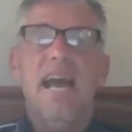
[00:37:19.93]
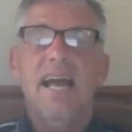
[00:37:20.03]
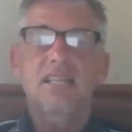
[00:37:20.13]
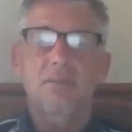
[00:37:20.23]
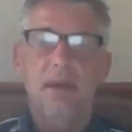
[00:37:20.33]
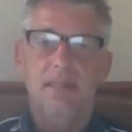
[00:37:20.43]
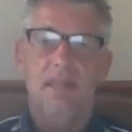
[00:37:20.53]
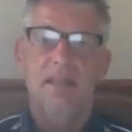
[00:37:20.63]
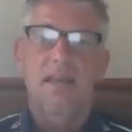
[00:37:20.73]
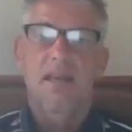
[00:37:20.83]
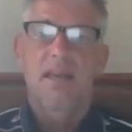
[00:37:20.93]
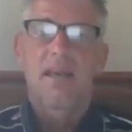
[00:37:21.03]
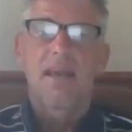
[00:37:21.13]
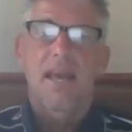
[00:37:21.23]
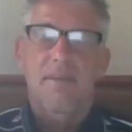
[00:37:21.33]
task method.
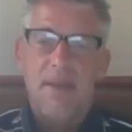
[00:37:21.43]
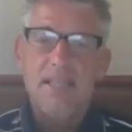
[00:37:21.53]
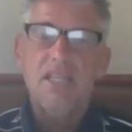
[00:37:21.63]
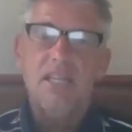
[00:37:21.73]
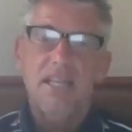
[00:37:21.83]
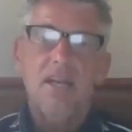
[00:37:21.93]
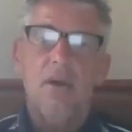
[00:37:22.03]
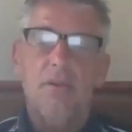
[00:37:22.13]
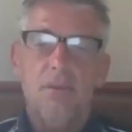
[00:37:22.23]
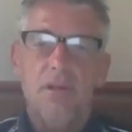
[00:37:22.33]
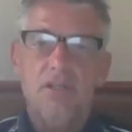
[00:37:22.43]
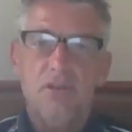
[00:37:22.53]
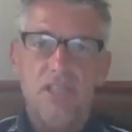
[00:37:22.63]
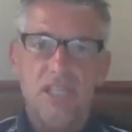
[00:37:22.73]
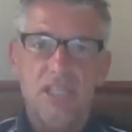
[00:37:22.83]
And basically you go through your
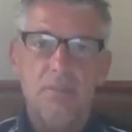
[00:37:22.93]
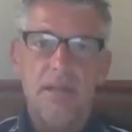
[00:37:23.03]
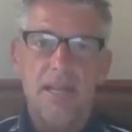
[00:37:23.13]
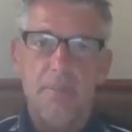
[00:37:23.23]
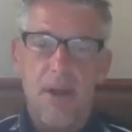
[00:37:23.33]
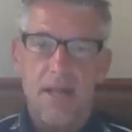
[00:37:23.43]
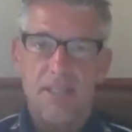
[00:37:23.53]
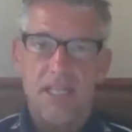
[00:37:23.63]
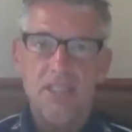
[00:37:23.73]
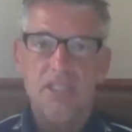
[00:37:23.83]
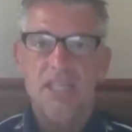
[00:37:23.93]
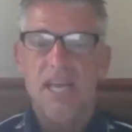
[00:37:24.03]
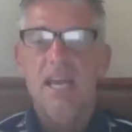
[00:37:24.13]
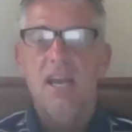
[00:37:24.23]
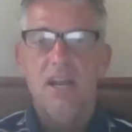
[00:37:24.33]
strategic planning process. You
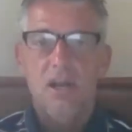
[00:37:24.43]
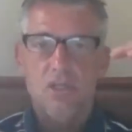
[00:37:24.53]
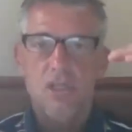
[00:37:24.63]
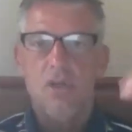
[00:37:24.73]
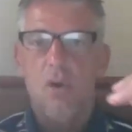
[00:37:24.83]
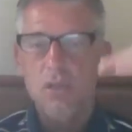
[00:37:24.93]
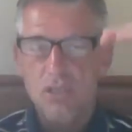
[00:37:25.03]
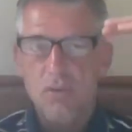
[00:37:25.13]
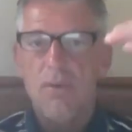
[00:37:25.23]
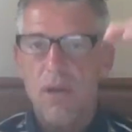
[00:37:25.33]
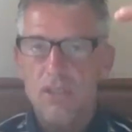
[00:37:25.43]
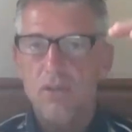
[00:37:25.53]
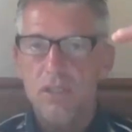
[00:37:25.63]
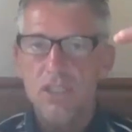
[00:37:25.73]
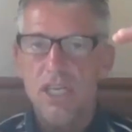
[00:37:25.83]
say, here's the goals that we want
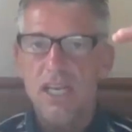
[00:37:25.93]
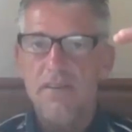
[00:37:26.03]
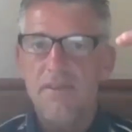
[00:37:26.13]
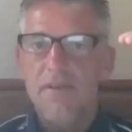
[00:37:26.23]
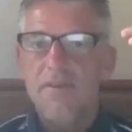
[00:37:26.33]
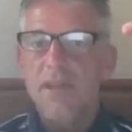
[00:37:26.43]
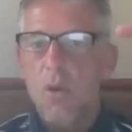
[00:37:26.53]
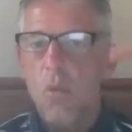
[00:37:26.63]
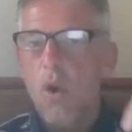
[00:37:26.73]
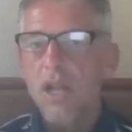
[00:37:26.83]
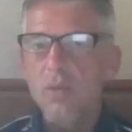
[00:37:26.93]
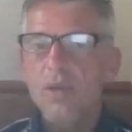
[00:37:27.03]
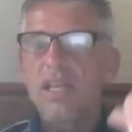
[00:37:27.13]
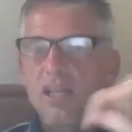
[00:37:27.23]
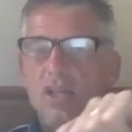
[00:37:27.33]
to achieve. What do
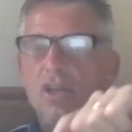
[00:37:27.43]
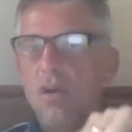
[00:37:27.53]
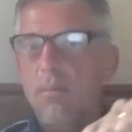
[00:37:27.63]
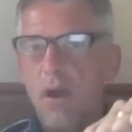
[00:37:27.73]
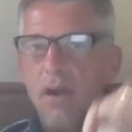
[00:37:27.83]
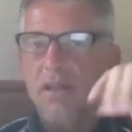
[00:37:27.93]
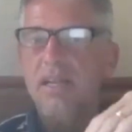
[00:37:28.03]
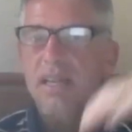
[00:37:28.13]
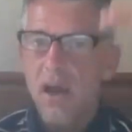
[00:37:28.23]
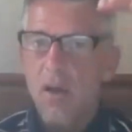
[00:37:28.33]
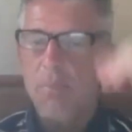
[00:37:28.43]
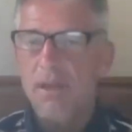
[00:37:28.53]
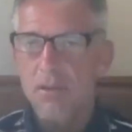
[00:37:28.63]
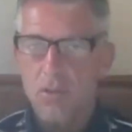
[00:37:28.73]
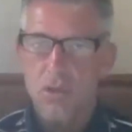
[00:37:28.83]
we need to do in marketing to help
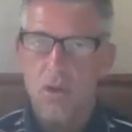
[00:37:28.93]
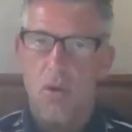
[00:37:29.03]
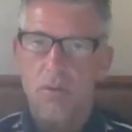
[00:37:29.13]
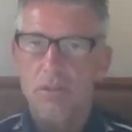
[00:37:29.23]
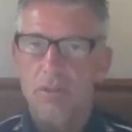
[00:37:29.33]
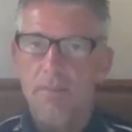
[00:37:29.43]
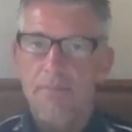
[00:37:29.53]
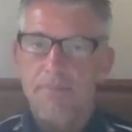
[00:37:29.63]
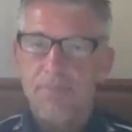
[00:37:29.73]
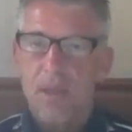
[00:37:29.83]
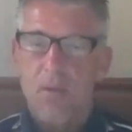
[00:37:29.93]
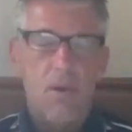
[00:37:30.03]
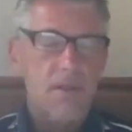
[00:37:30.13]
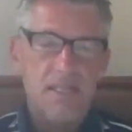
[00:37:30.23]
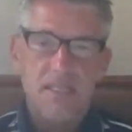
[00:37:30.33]
hit those goals?
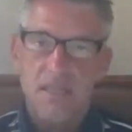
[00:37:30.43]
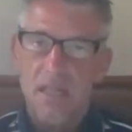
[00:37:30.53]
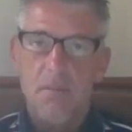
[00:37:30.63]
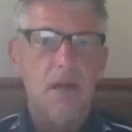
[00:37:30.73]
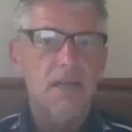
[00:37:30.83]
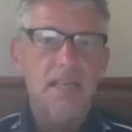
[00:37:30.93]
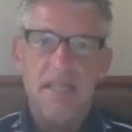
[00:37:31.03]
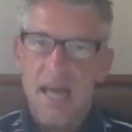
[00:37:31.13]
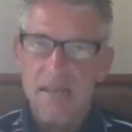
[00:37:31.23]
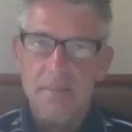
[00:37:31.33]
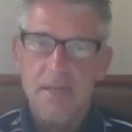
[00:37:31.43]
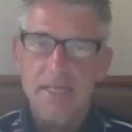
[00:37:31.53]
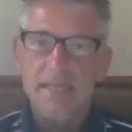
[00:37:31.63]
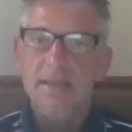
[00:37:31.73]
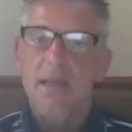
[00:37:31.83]
Whether that's a little money, a lot of
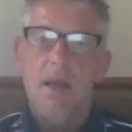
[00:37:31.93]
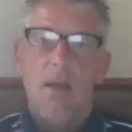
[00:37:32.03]
money,